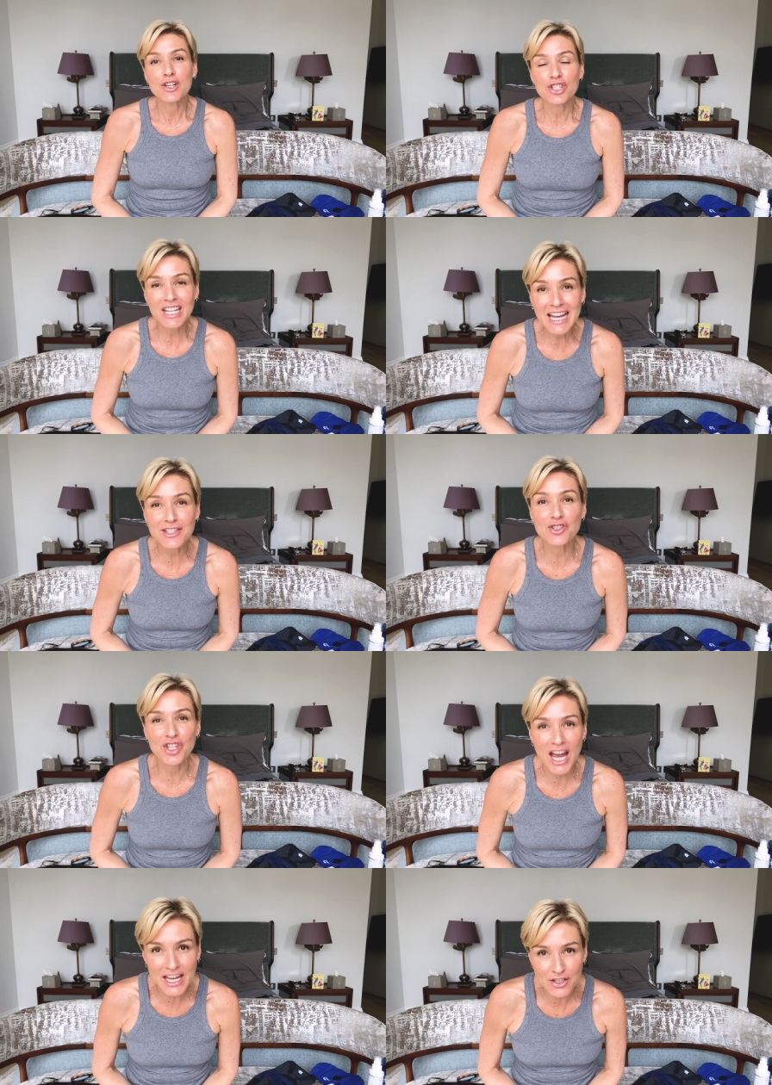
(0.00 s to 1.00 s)
She has
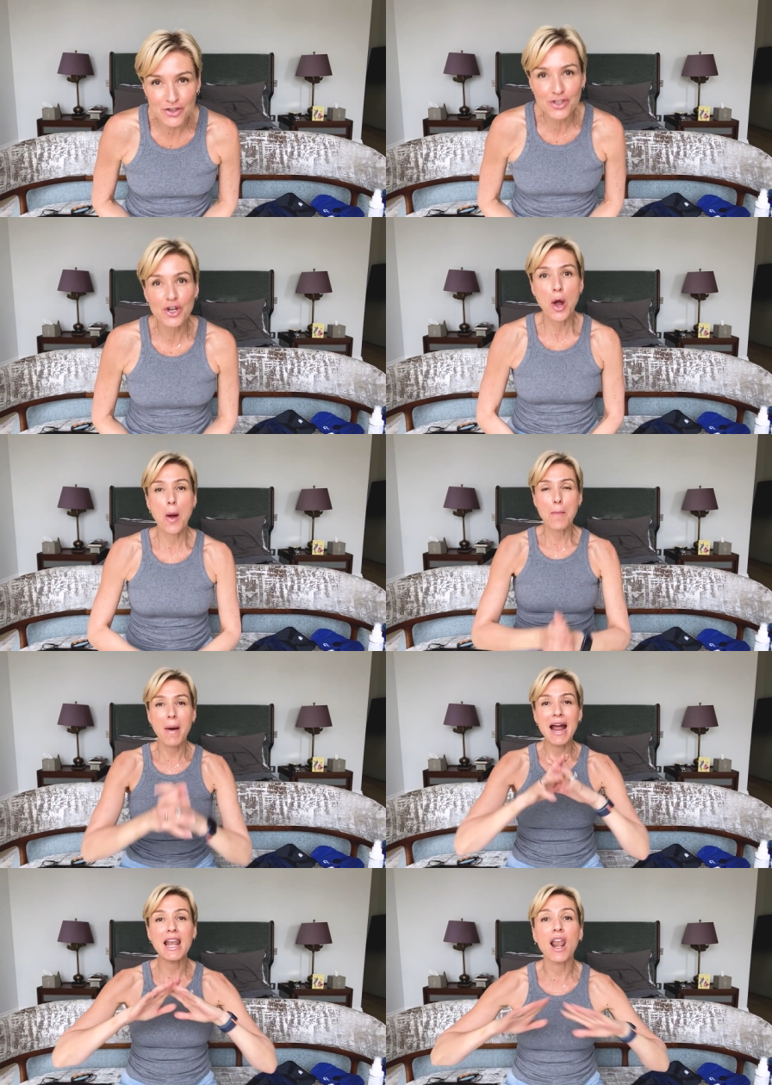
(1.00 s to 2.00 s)
changed
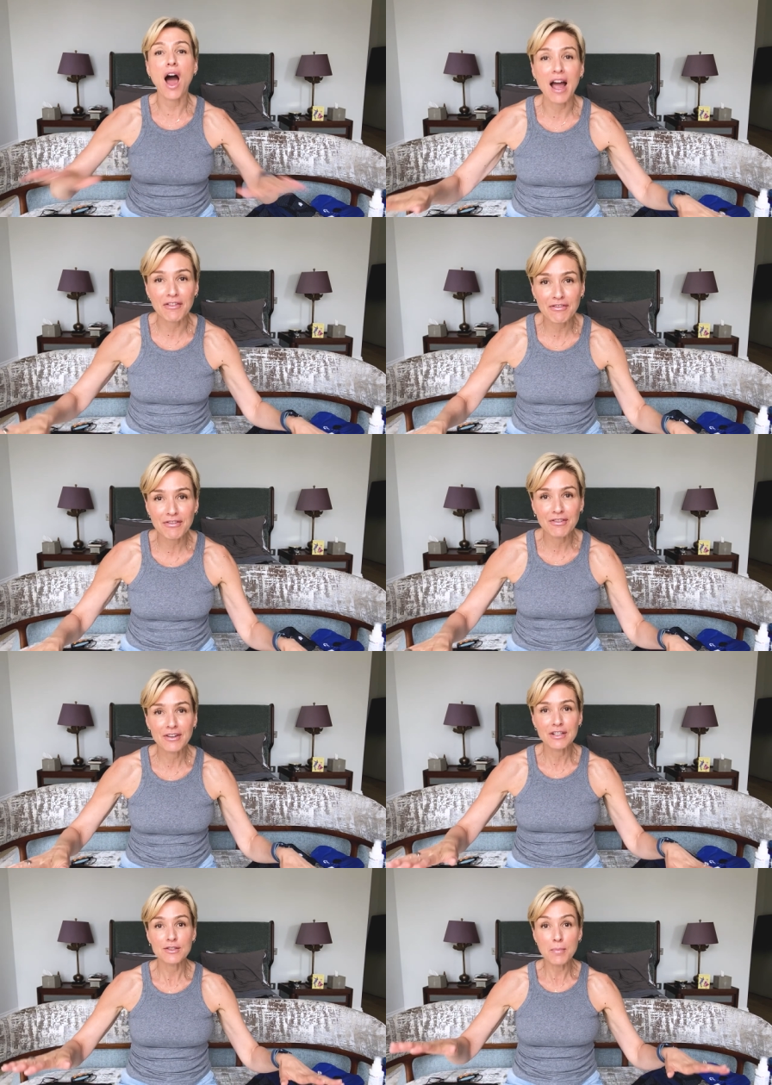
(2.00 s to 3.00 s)
my life
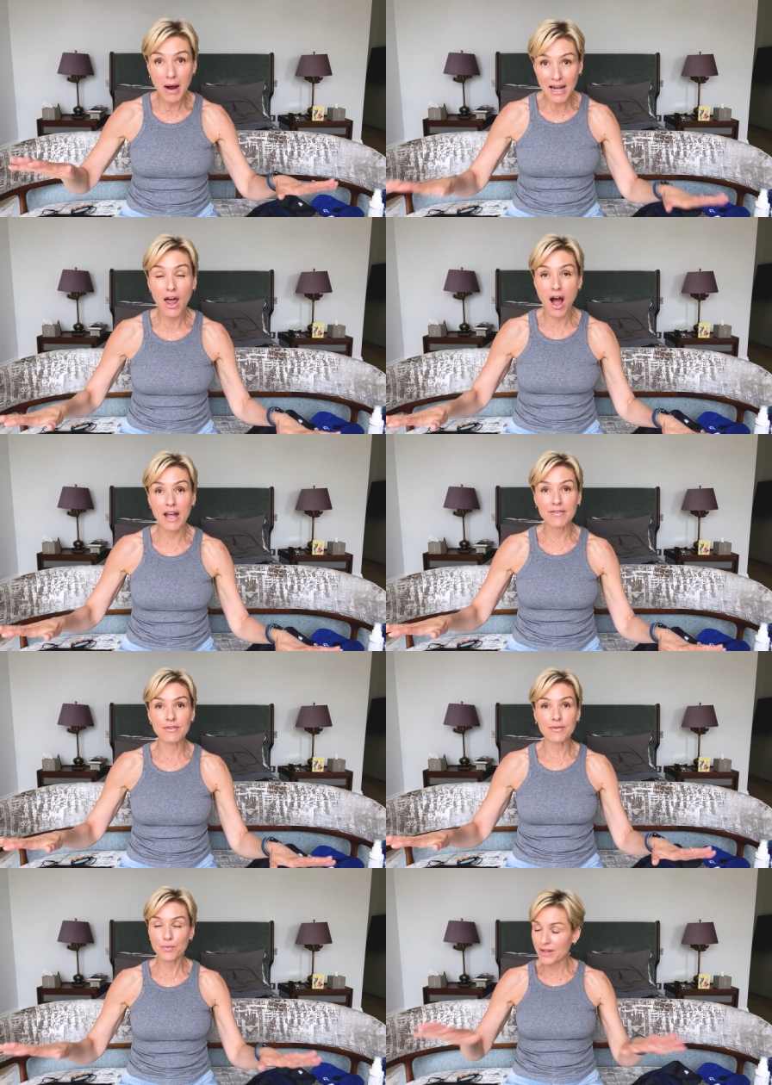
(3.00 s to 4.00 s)
my life,
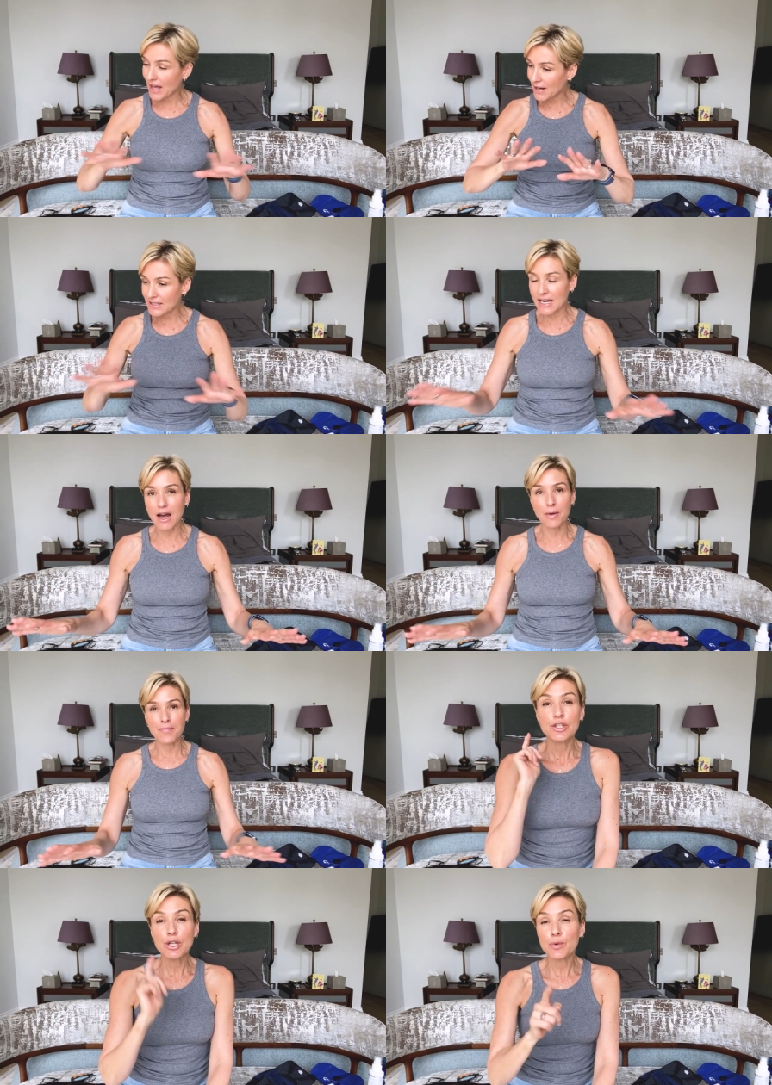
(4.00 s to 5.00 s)
without a
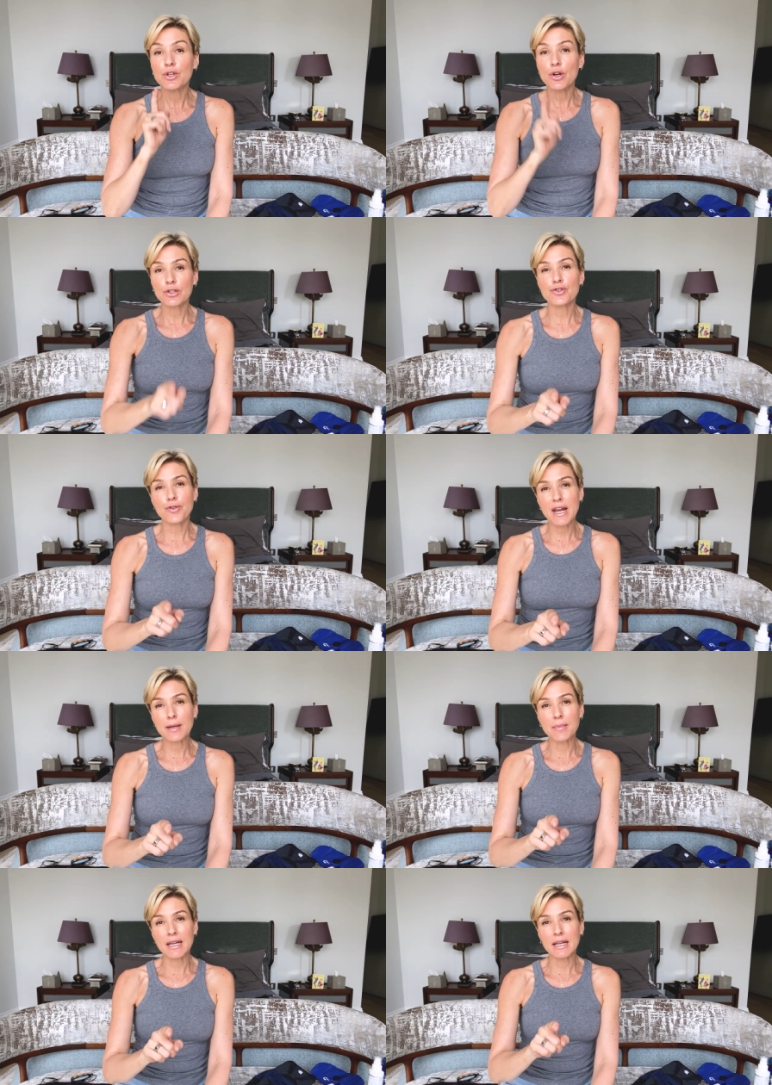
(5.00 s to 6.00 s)
doubt. She would not
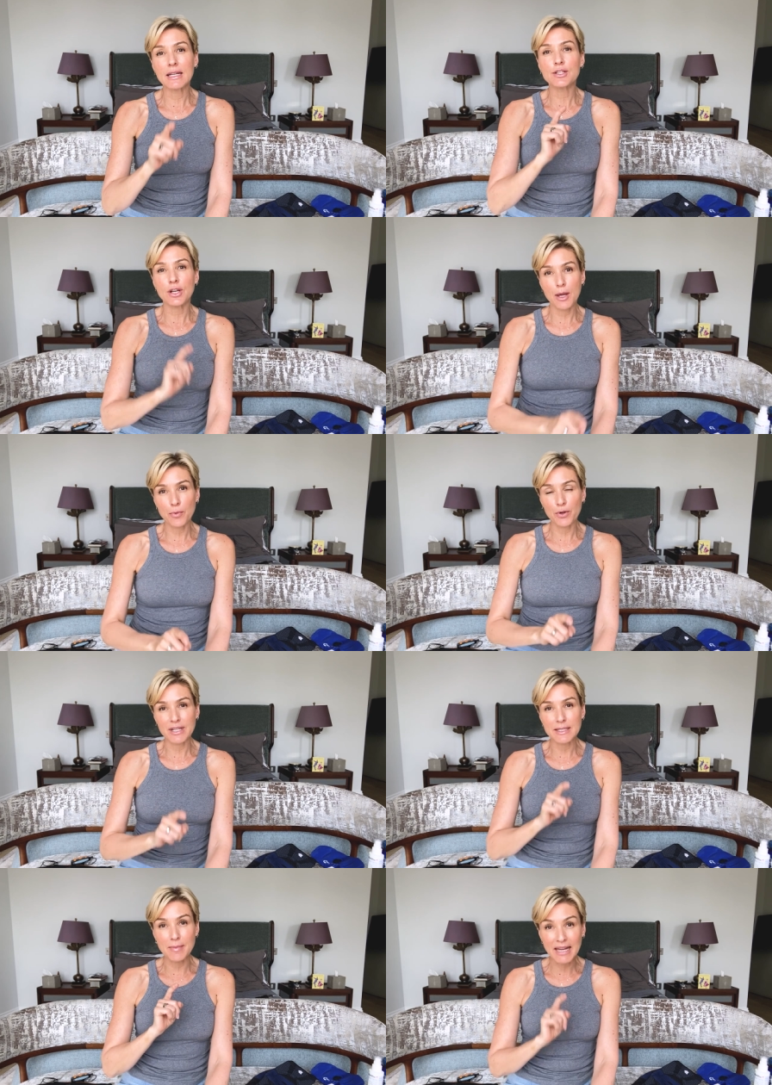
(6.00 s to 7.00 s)
train me until I bought
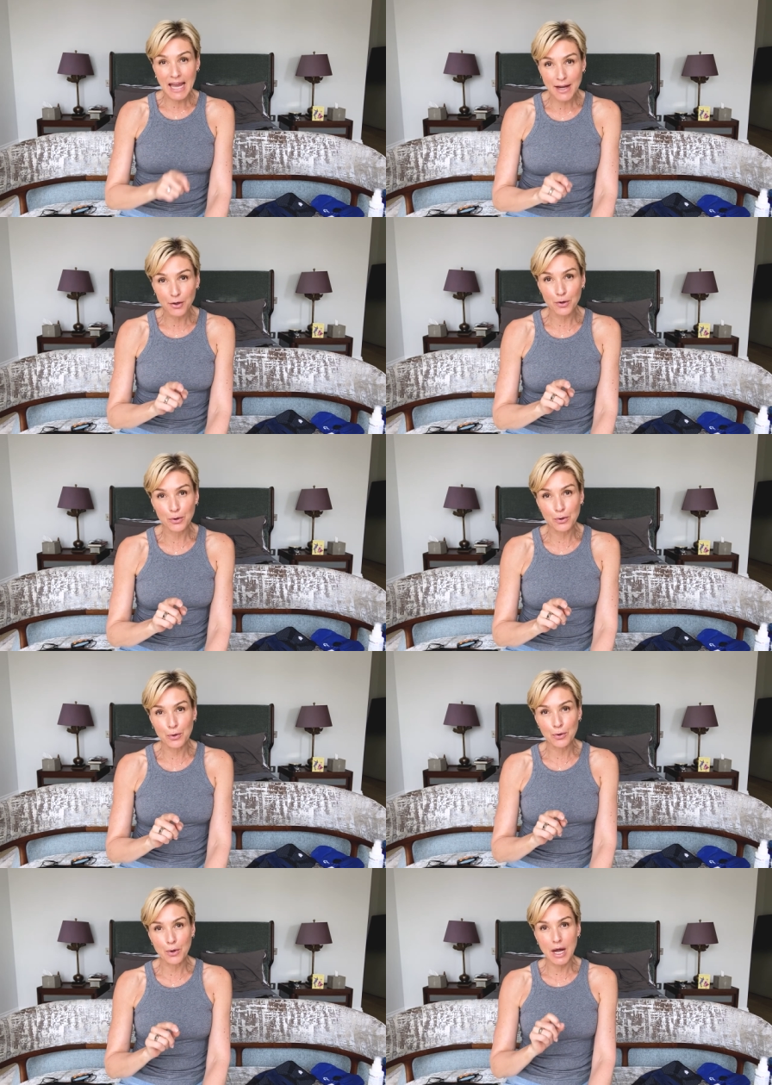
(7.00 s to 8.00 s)
these
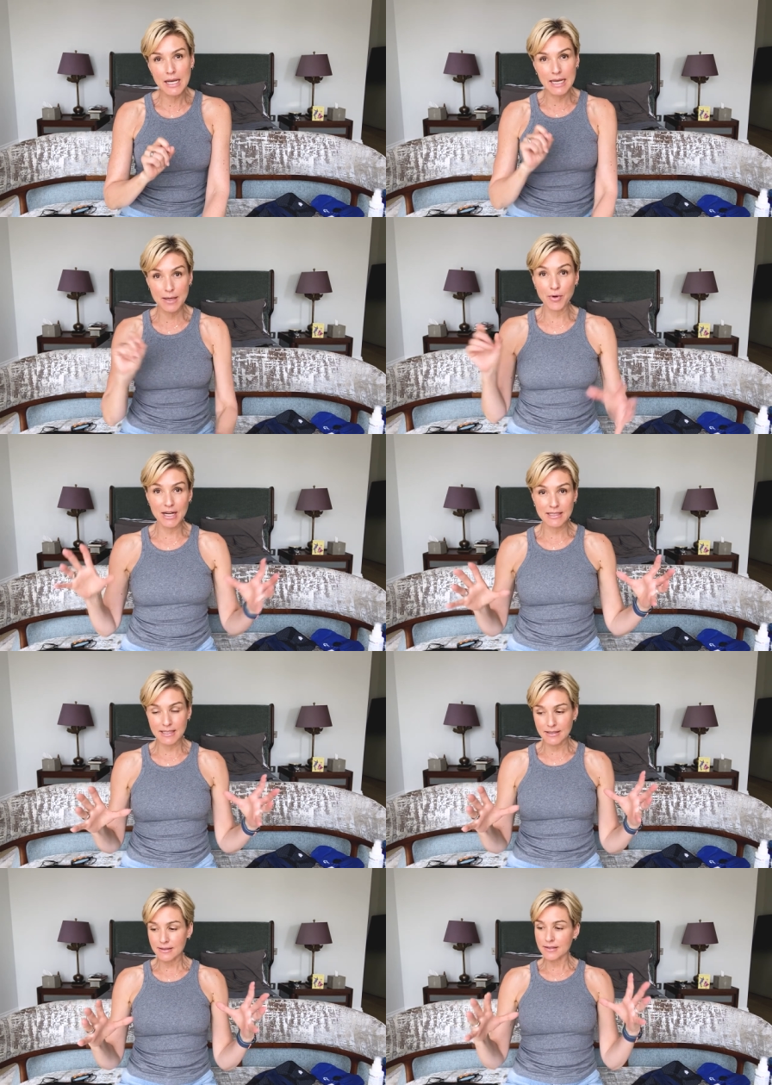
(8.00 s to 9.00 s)
mechanical knee
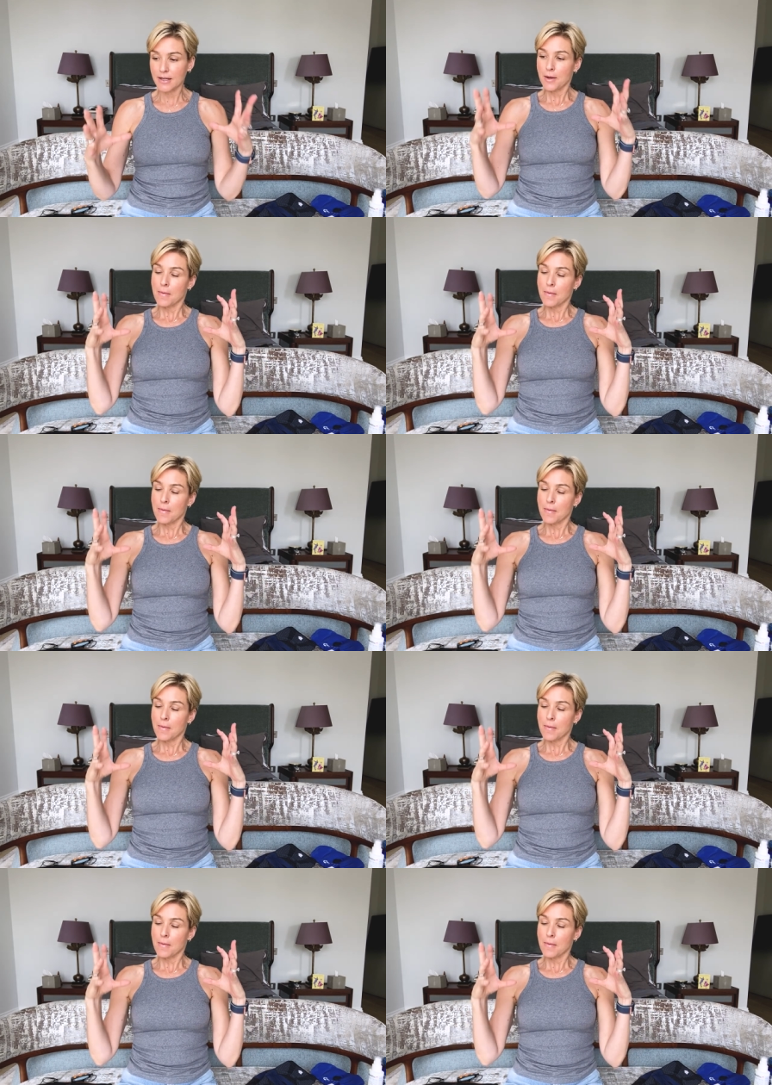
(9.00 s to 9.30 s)
braces